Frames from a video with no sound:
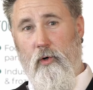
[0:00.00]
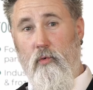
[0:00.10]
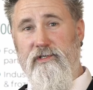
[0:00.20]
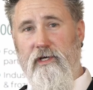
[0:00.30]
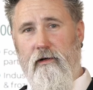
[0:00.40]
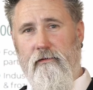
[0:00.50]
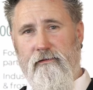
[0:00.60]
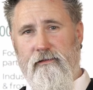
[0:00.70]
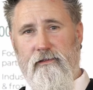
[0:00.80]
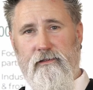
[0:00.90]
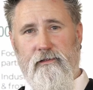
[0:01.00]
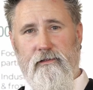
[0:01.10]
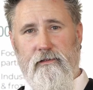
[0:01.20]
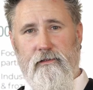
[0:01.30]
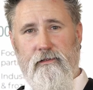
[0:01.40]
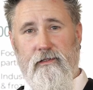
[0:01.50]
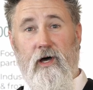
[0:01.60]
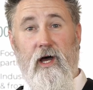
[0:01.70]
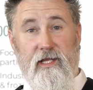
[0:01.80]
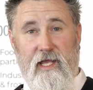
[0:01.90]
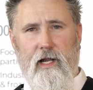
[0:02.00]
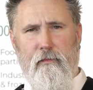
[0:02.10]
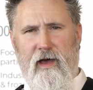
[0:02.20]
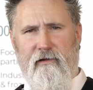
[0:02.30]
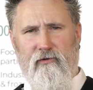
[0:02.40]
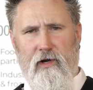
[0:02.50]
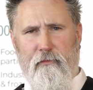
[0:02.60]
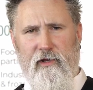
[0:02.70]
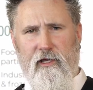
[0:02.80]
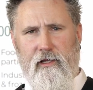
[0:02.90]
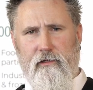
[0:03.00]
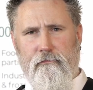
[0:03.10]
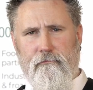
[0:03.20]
Also, I'd kill a man for a lemon cake.